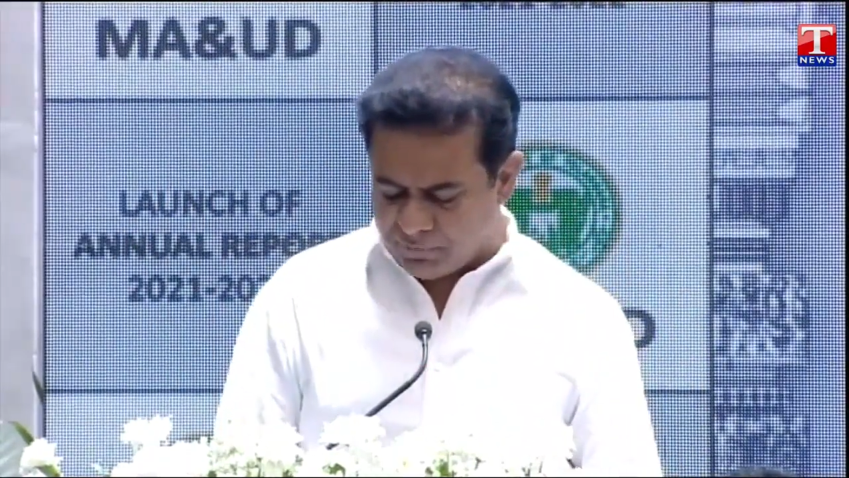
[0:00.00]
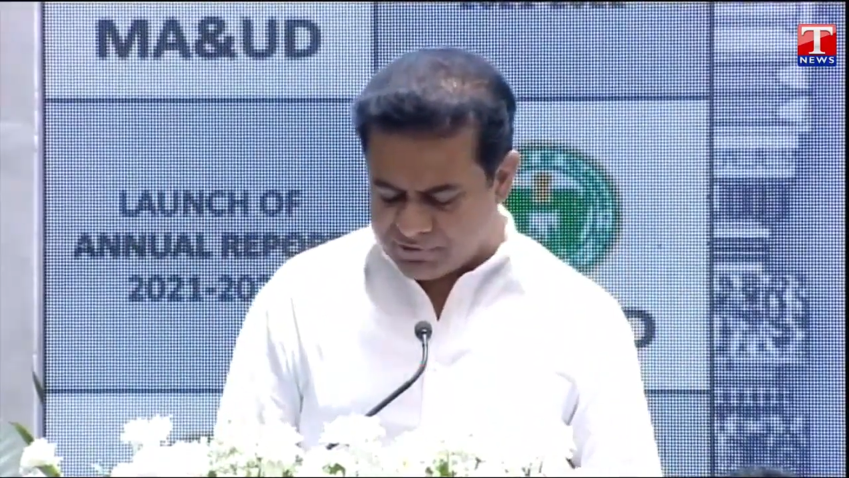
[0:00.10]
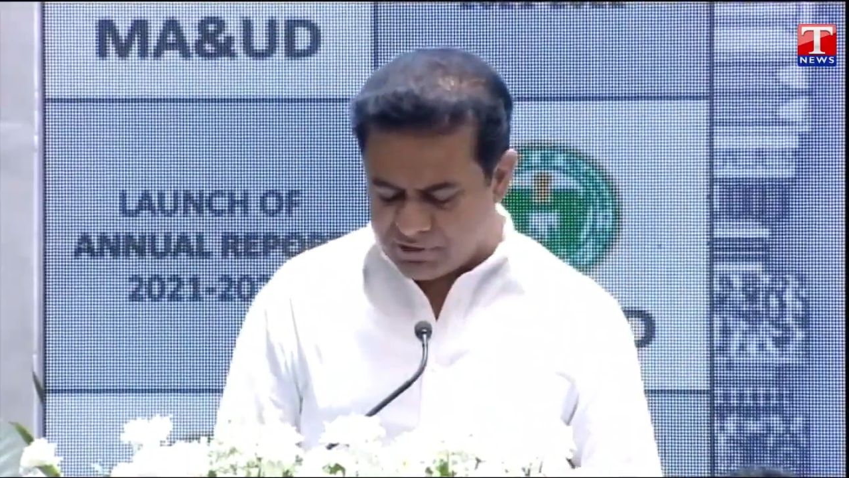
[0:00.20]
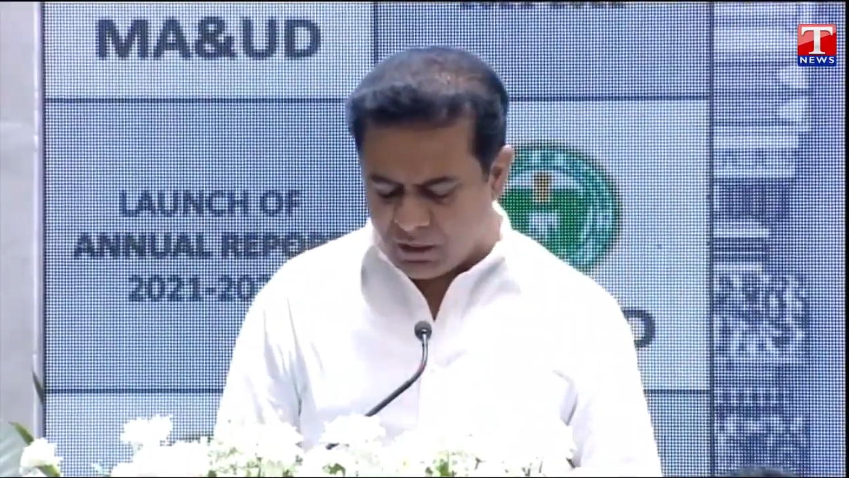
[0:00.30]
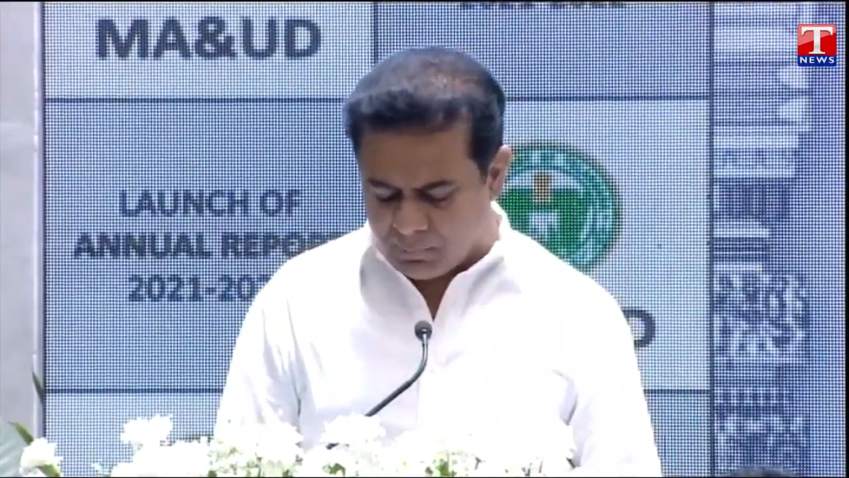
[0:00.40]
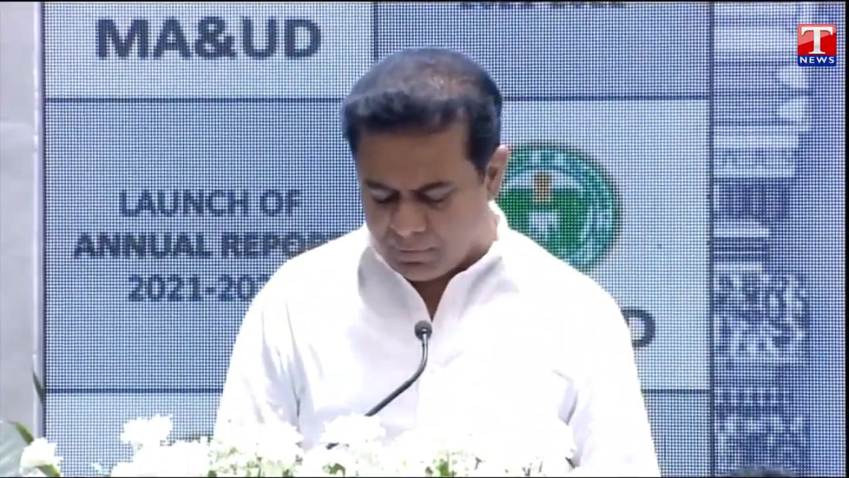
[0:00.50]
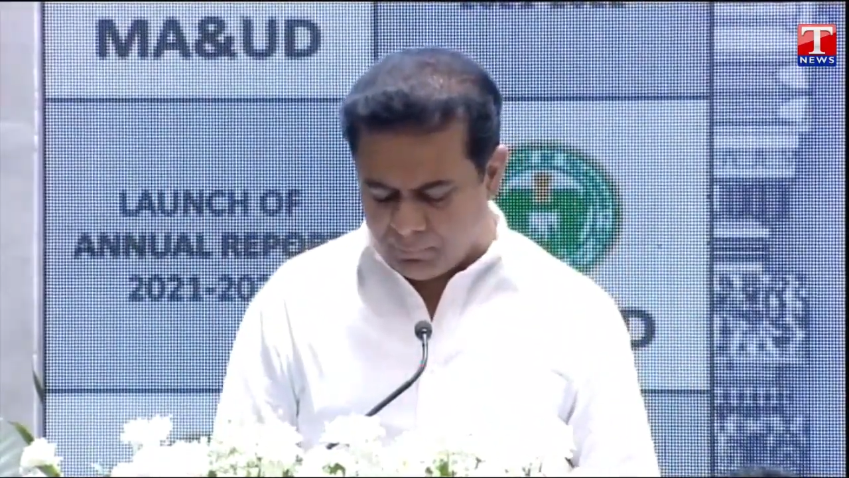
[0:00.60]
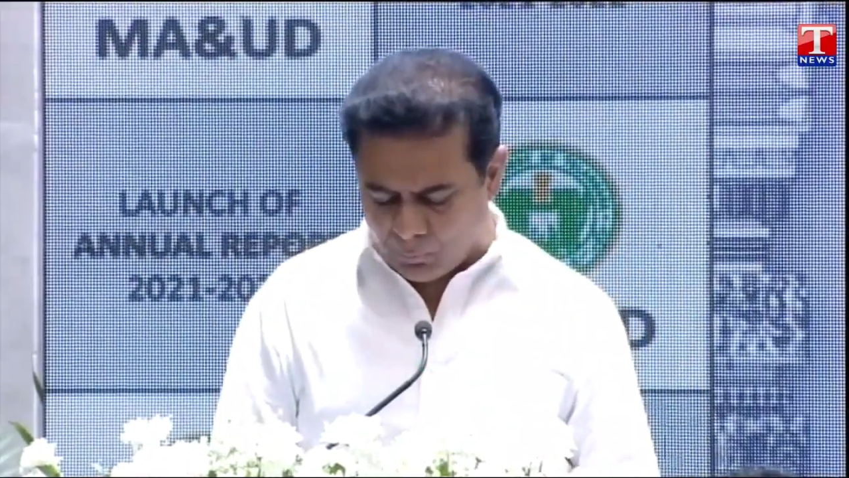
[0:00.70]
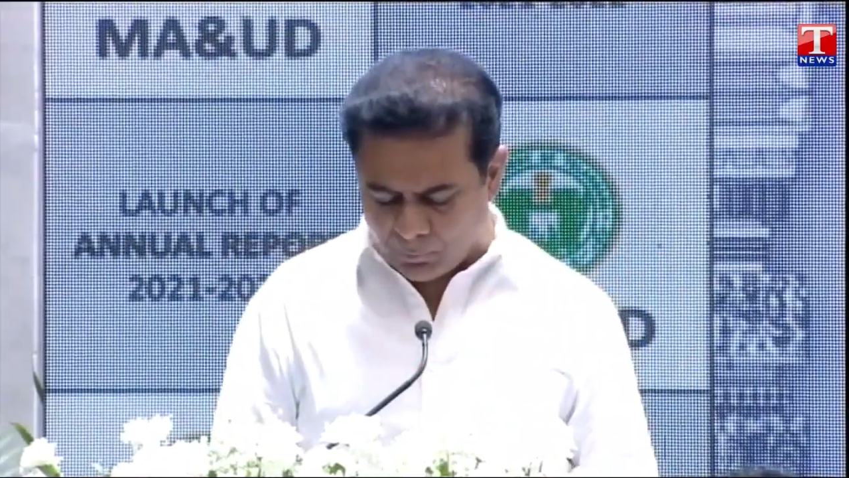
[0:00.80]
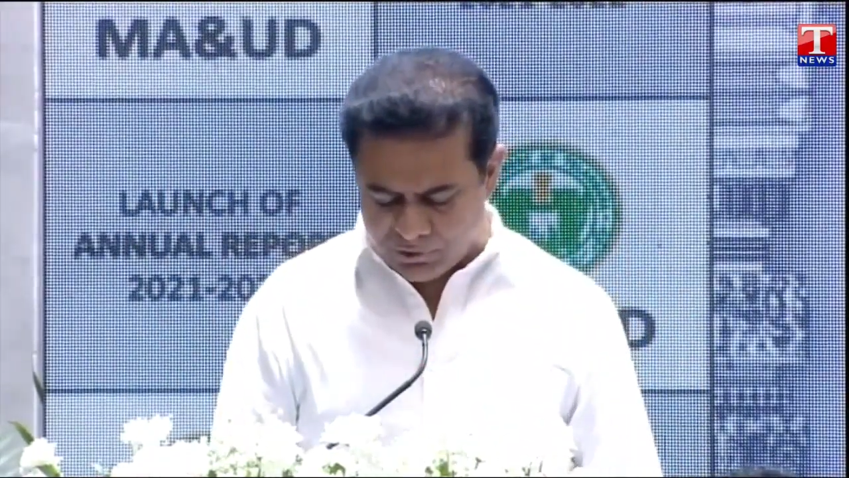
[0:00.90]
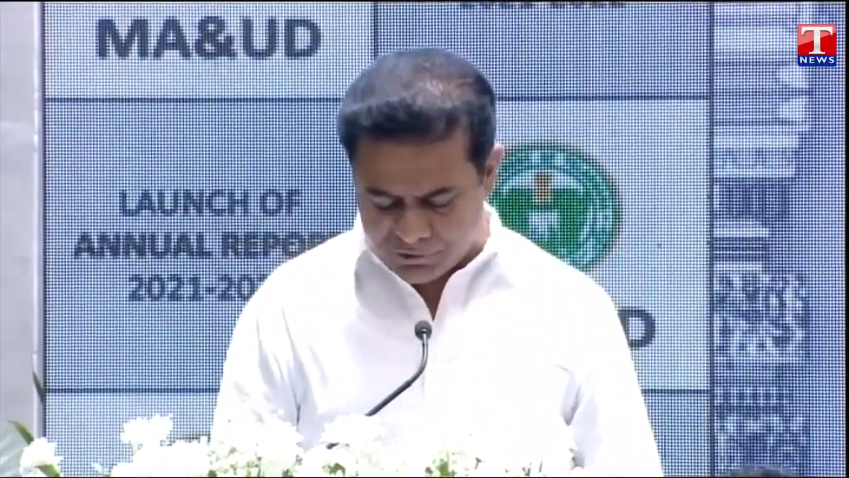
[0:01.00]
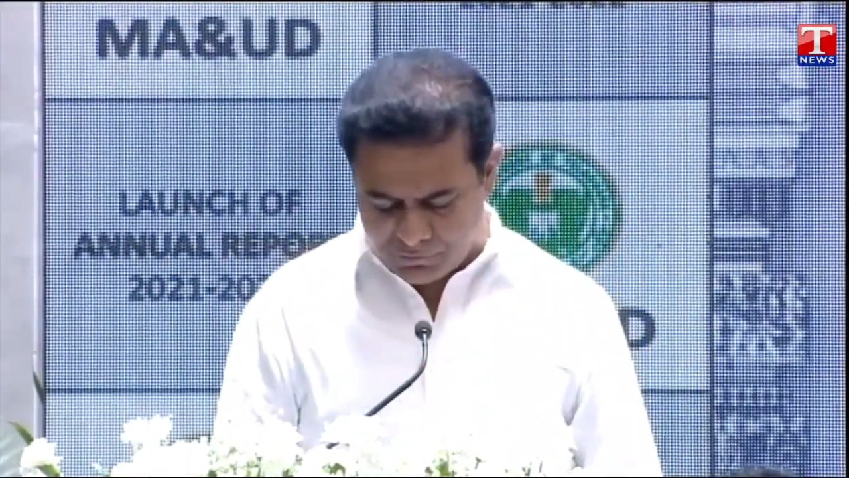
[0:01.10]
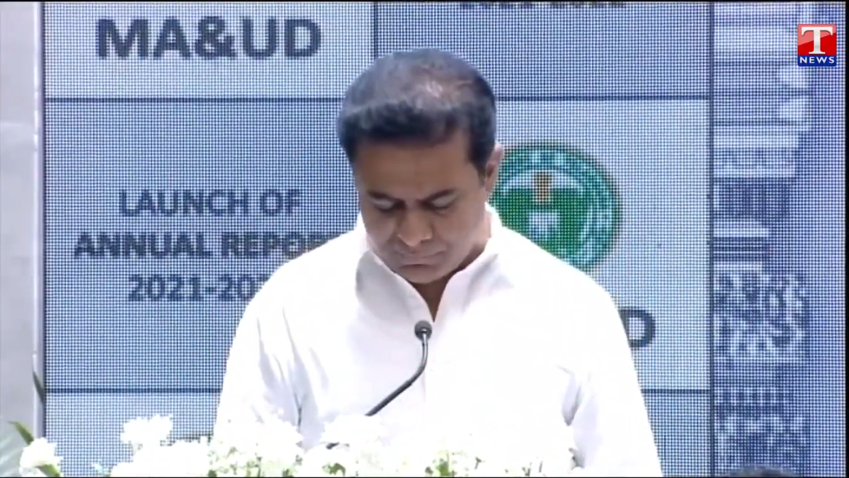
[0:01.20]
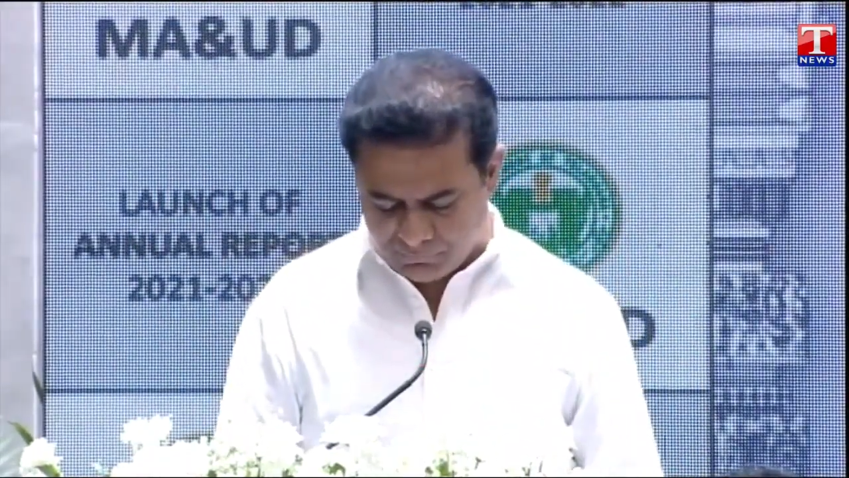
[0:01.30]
percent urban population.